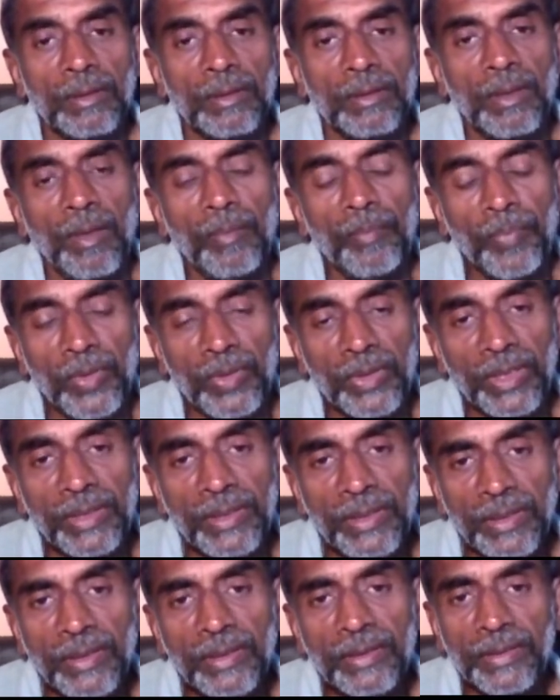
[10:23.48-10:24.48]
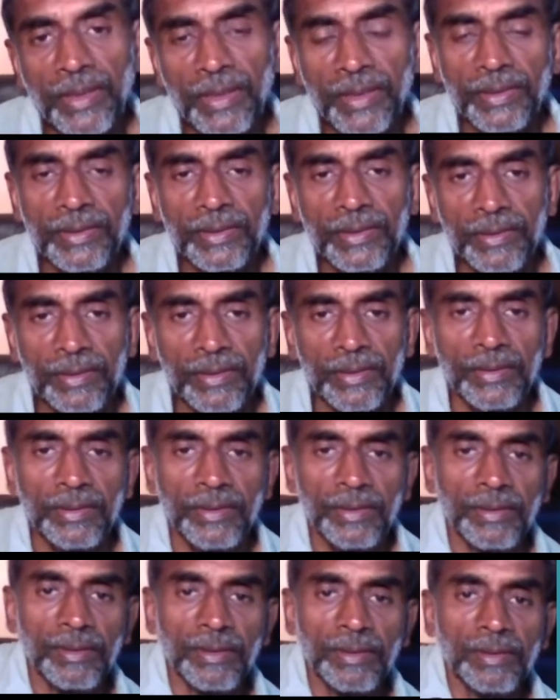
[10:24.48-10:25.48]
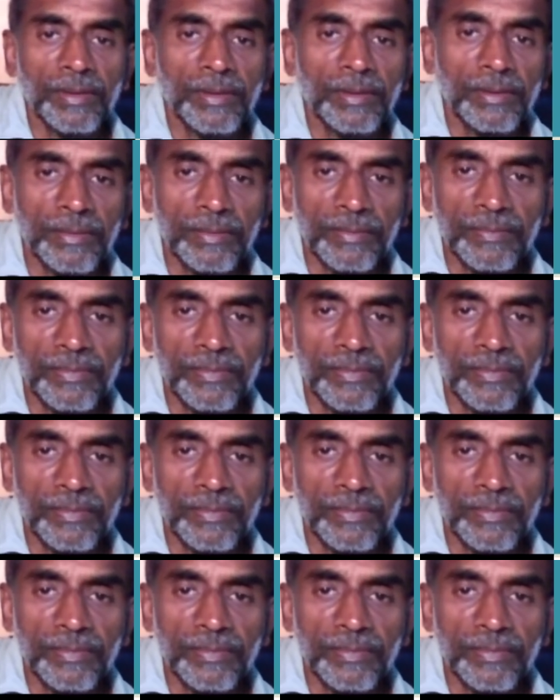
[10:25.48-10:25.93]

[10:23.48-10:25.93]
component, and uh,